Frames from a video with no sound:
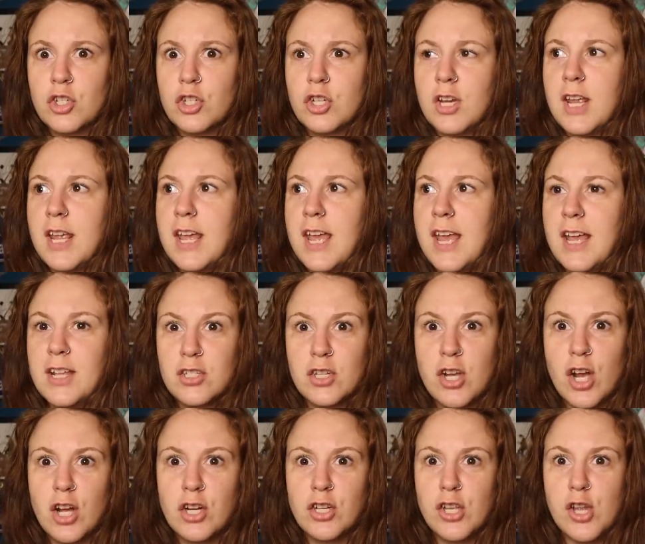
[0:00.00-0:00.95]
She is
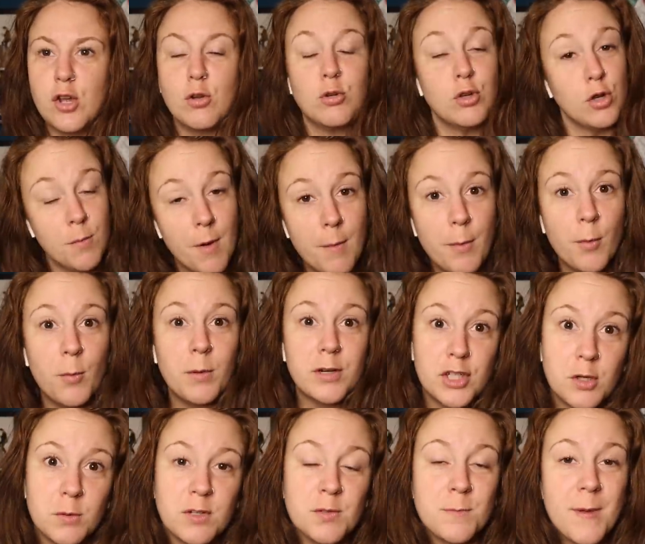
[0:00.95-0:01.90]
good to you. Do you remember
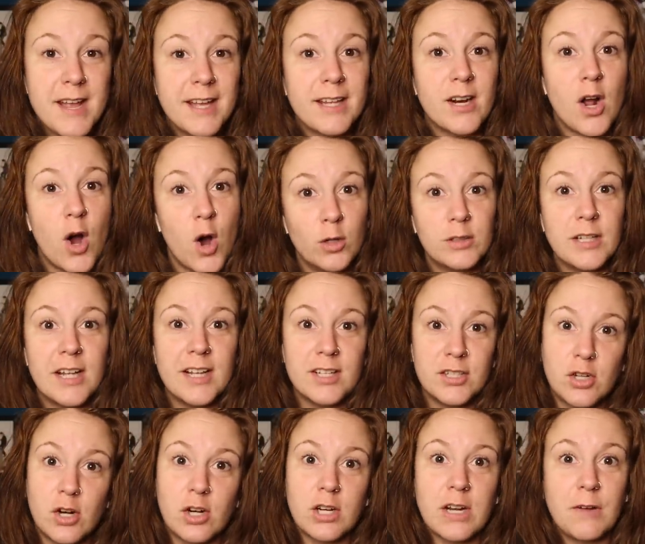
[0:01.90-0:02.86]
when she was making a whole
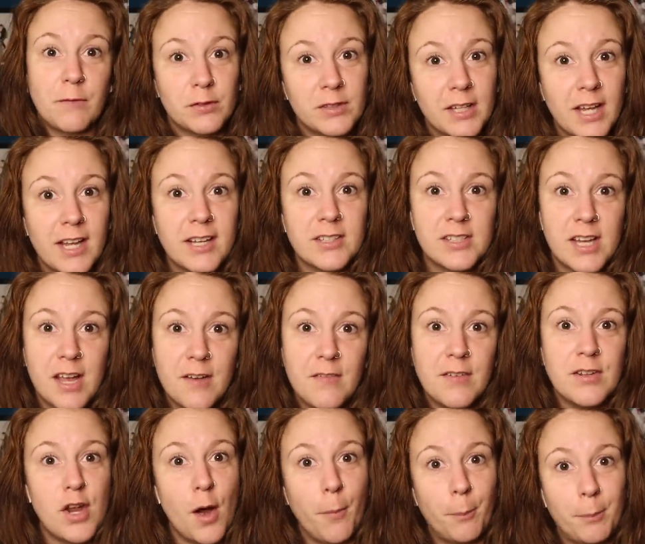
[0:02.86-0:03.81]
ass turkey for
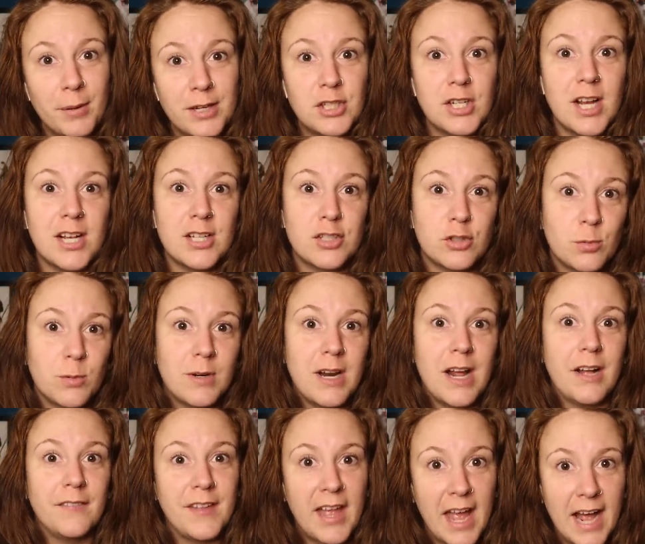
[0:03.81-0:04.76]
Thanksgiving? Your bitch ass threw it
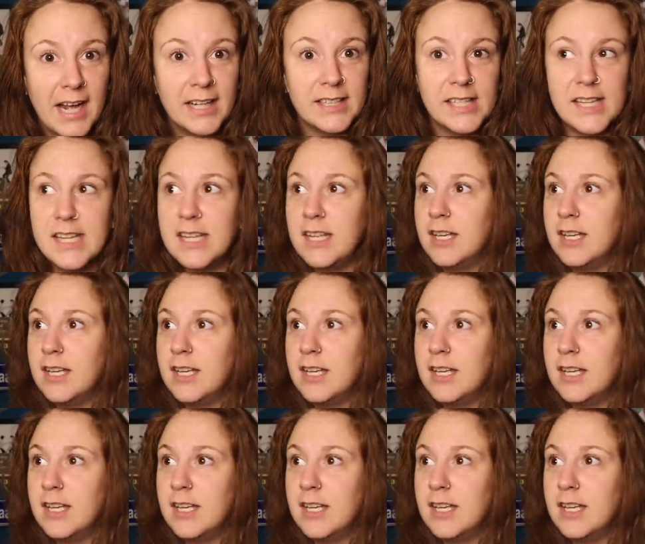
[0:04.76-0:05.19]
down the alley?